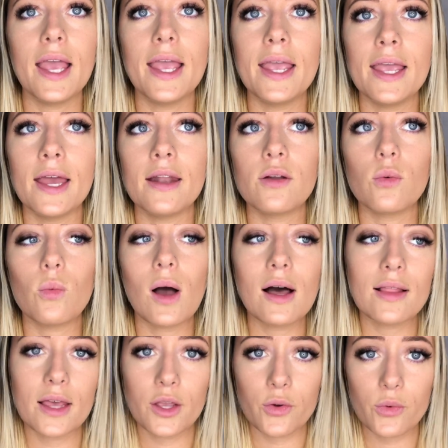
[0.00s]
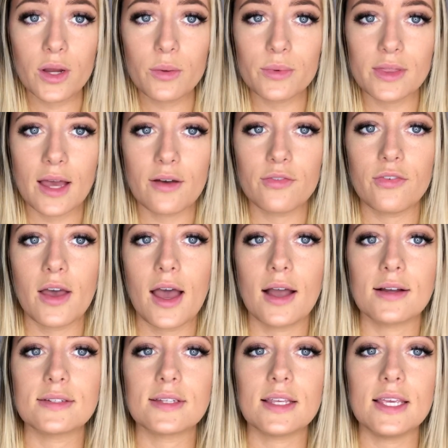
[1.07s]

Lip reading: And while I agree with that fact,